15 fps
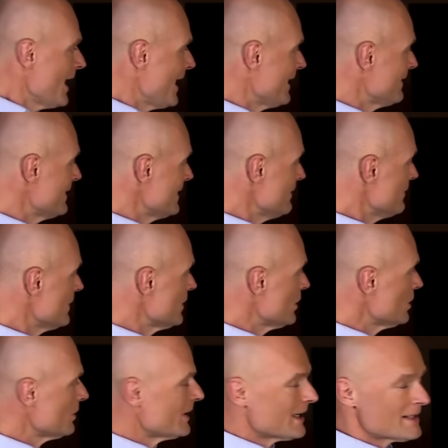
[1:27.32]
And even
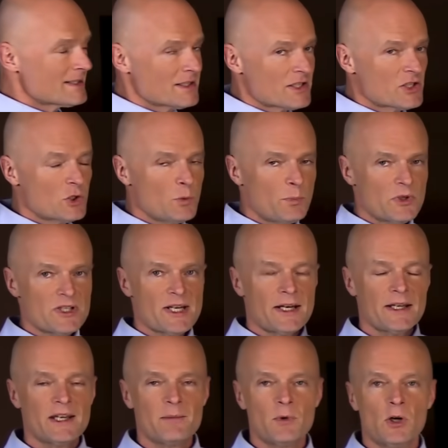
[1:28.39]
though that's a super
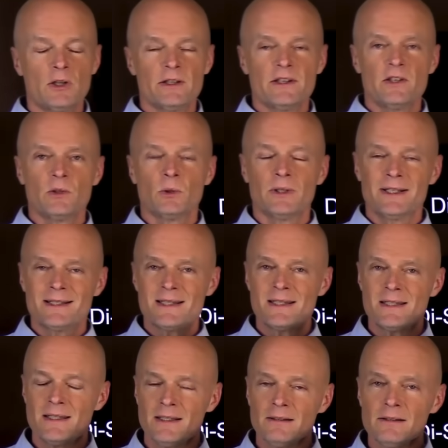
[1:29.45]
tiny molecule, it's
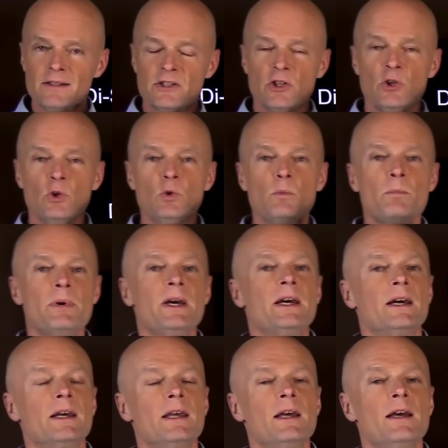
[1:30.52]
still too
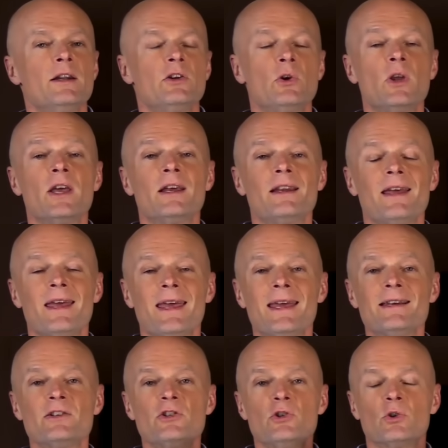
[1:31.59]
big to get
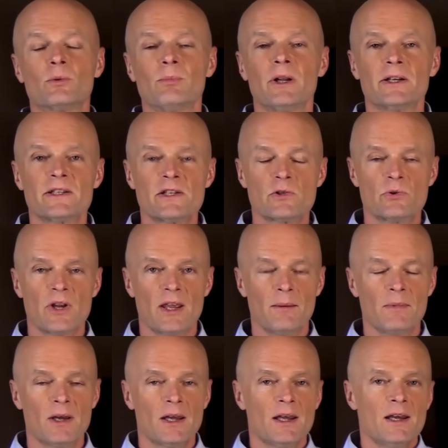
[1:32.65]
into your
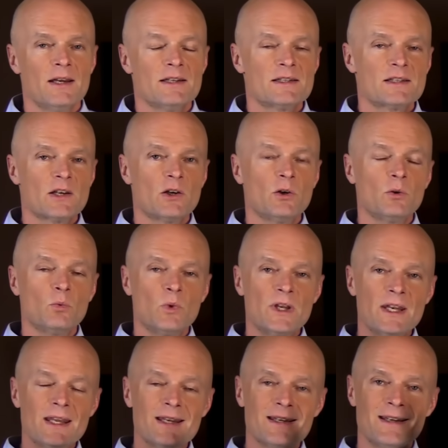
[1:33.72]
bloodstream. So we
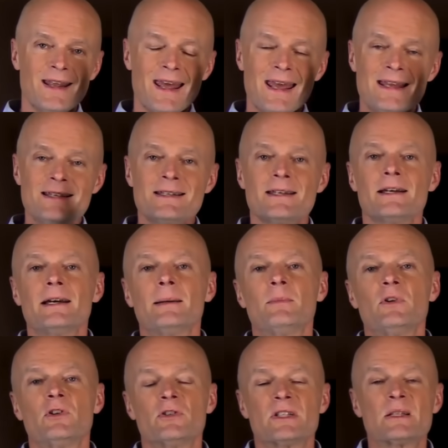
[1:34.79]
need an
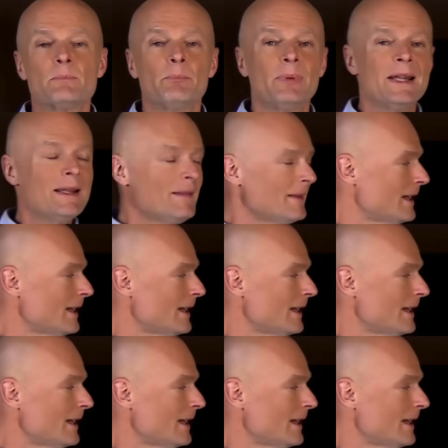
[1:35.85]
enzyme to split